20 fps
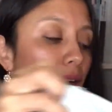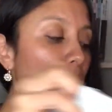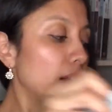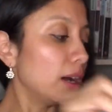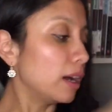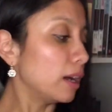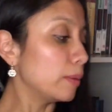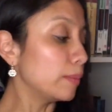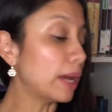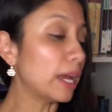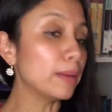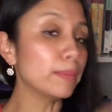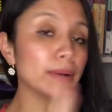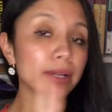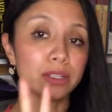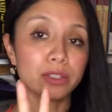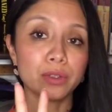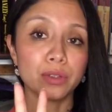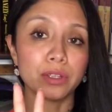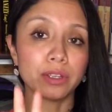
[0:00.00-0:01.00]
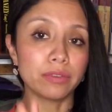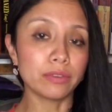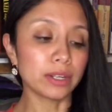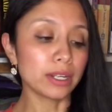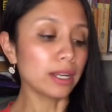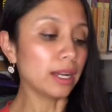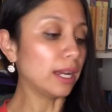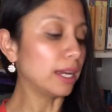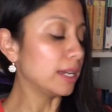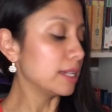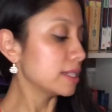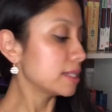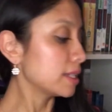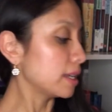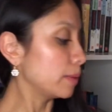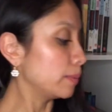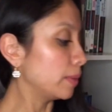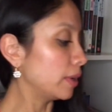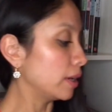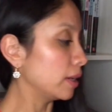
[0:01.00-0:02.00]
I bought two different kinds.
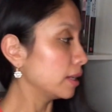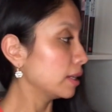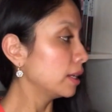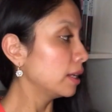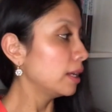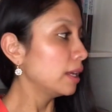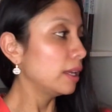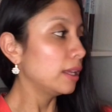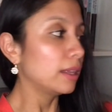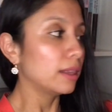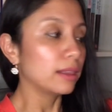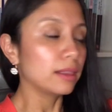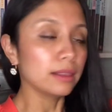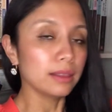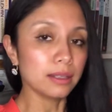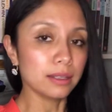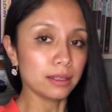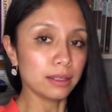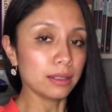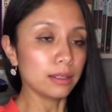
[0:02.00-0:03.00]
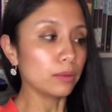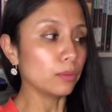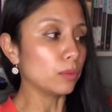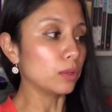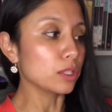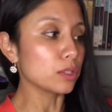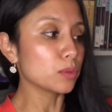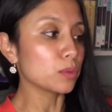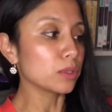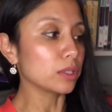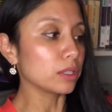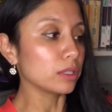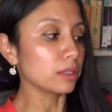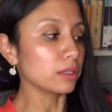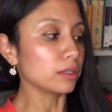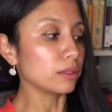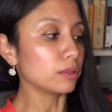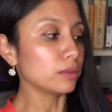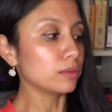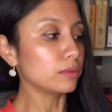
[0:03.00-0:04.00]
I bought the ones with the
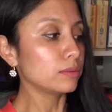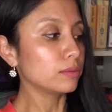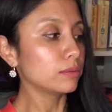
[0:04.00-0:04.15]
little,